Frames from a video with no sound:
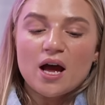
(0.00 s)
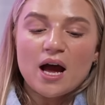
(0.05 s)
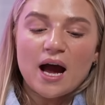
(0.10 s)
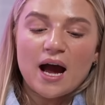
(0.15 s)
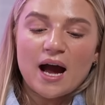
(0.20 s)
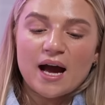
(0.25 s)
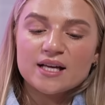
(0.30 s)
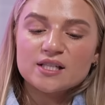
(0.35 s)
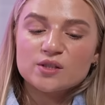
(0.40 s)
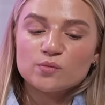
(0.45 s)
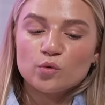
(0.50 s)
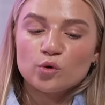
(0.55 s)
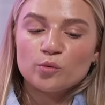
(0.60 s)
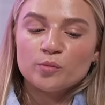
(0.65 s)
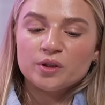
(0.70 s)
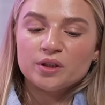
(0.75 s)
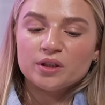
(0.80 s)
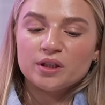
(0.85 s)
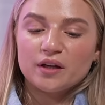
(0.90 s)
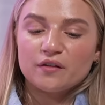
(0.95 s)
As
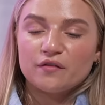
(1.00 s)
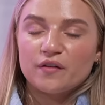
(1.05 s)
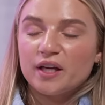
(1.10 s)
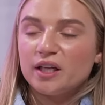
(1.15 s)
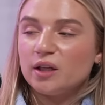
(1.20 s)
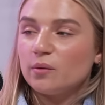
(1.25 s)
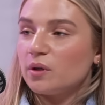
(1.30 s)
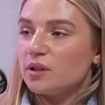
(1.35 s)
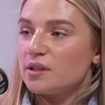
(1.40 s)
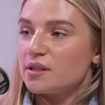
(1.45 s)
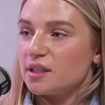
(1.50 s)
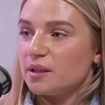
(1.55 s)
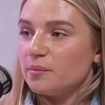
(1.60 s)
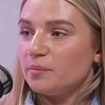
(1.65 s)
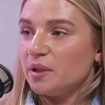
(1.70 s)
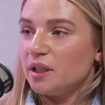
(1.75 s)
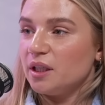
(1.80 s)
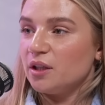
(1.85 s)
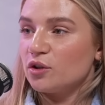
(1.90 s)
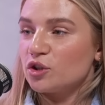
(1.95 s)
women, if anyone's like
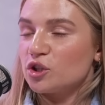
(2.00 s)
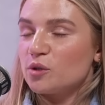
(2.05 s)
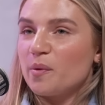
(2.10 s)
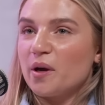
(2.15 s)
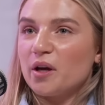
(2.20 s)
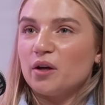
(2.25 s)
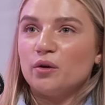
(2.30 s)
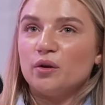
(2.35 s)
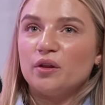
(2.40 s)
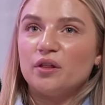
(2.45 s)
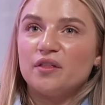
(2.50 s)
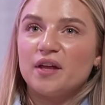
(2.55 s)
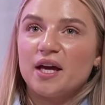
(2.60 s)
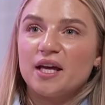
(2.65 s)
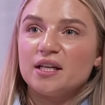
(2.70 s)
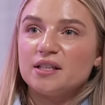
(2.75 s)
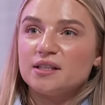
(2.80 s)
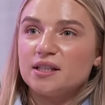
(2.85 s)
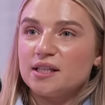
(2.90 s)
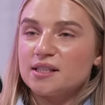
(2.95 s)
me, there's about
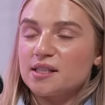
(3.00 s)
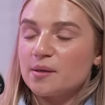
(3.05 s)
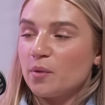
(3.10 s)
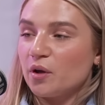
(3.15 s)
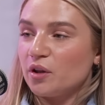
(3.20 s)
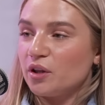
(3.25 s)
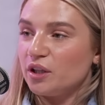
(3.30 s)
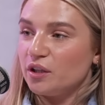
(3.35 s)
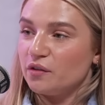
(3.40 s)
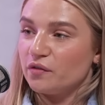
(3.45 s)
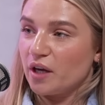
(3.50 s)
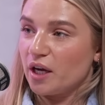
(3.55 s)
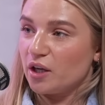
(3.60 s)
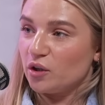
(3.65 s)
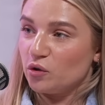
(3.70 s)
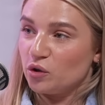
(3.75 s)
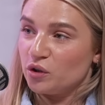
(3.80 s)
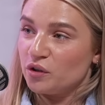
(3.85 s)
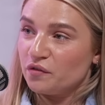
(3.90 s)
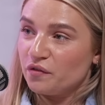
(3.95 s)
30 days a month that you've got a
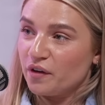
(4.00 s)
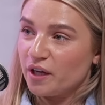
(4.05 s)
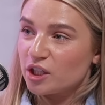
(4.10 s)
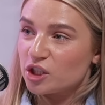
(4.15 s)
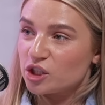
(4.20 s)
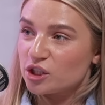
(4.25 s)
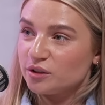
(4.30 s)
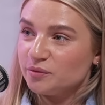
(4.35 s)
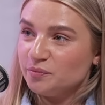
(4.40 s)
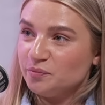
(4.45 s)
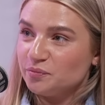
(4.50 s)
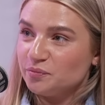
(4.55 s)
urine infection.